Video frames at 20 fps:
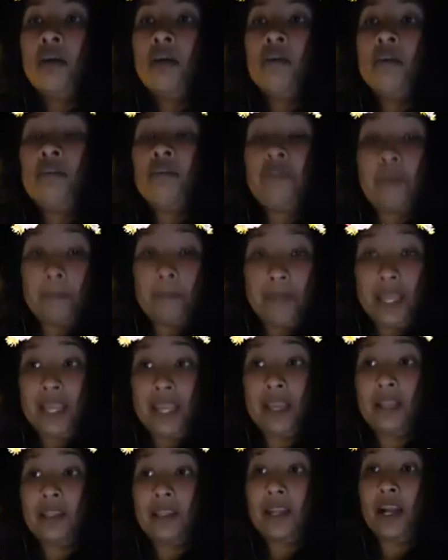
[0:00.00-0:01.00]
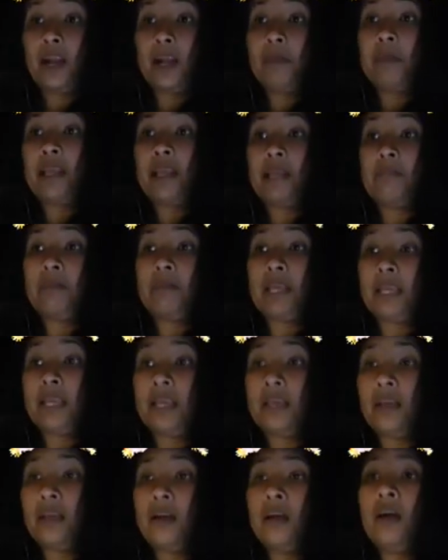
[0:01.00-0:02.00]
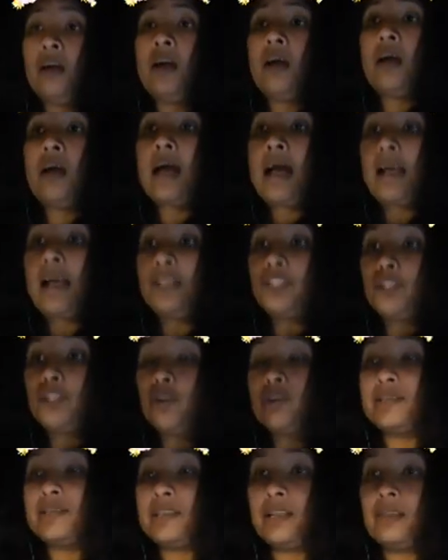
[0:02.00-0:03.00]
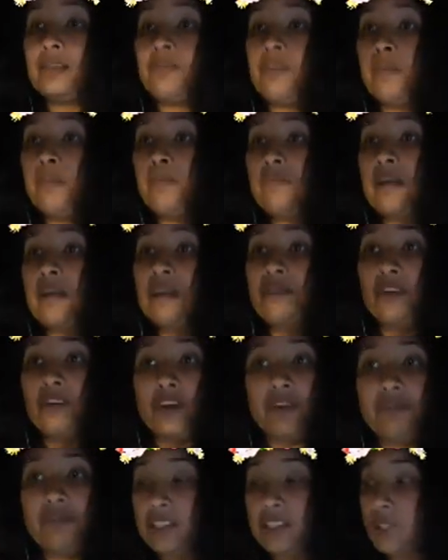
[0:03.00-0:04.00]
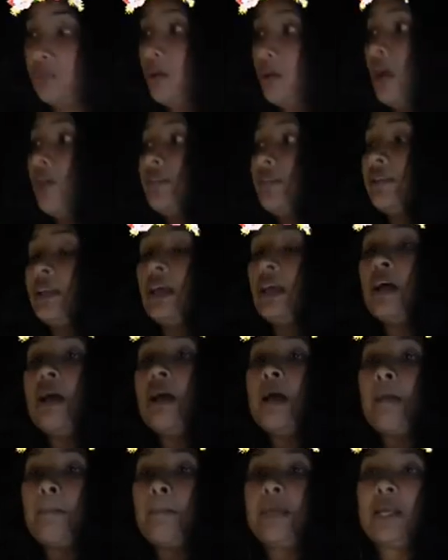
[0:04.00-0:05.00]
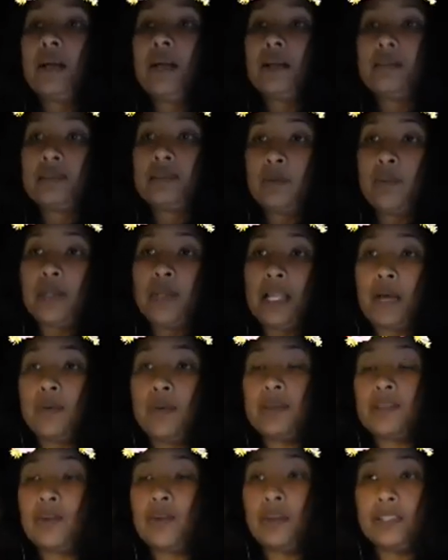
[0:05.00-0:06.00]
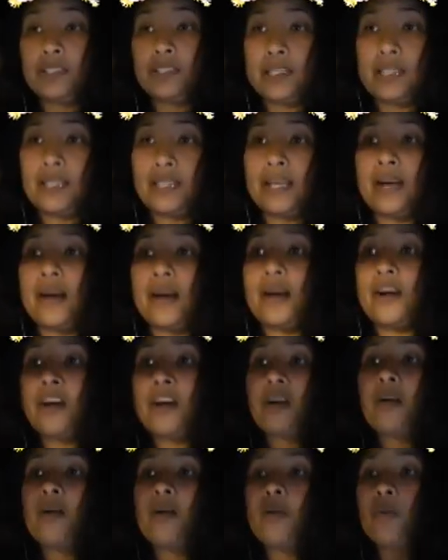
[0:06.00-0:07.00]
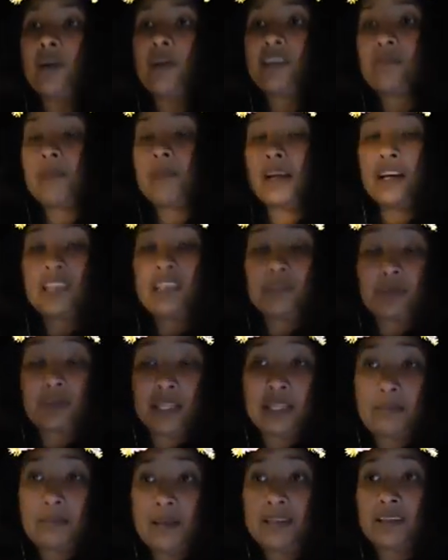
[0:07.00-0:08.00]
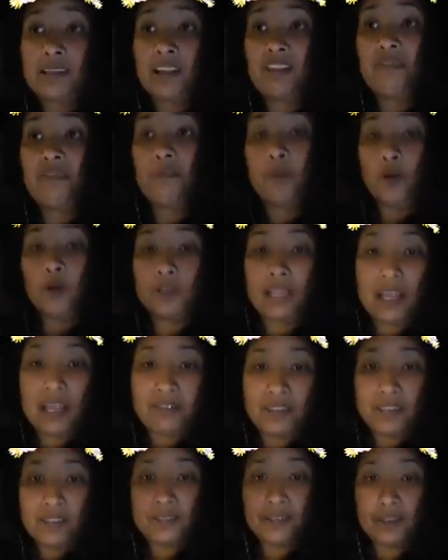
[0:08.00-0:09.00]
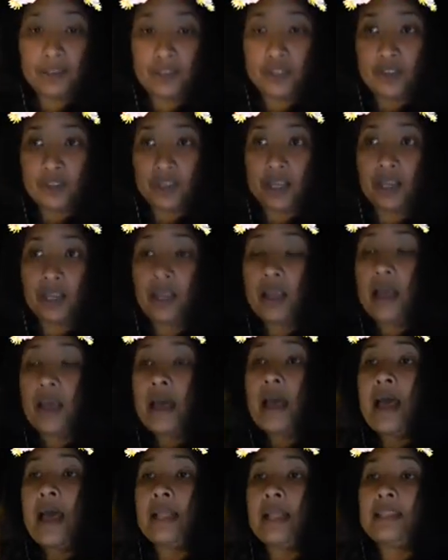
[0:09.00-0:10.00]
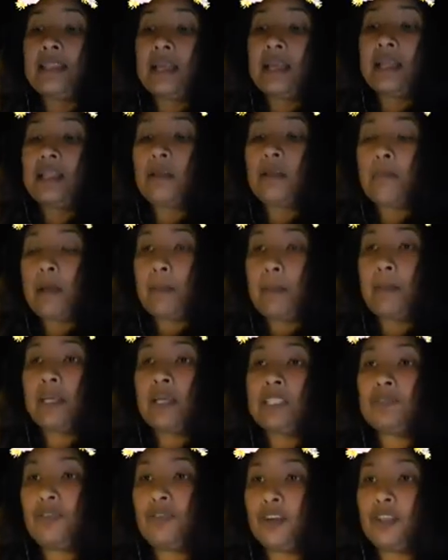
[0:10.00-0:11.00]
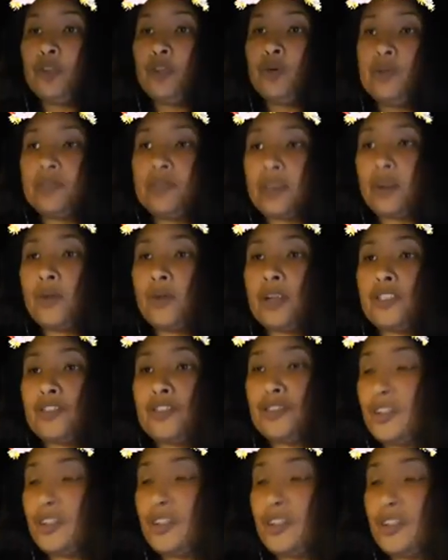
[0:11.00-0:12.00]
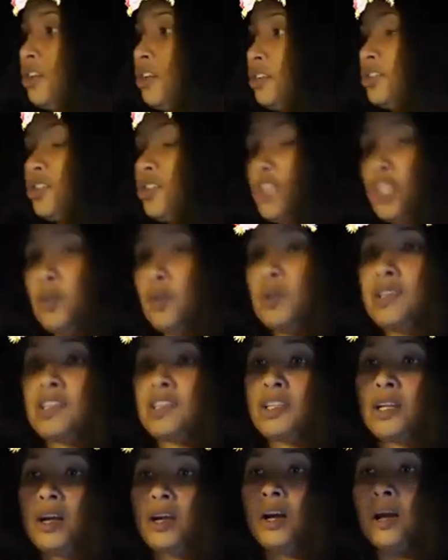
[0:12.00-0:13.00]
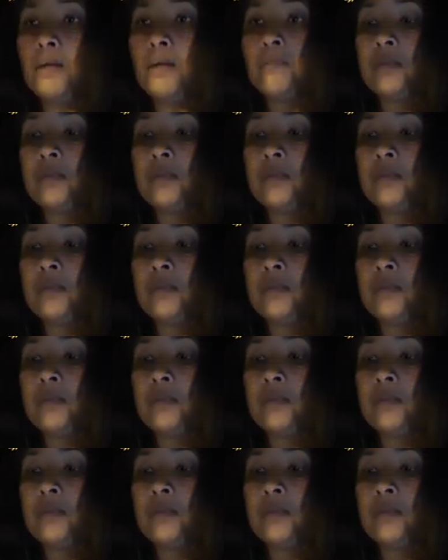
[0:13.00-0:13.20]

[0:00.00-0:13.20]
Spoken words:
For me, the Airbnb, I chose it from my very first round because when I was going to the DR, it was my husband and myself both having surgery. And then my best friend, who's a registered nurse, she was going to come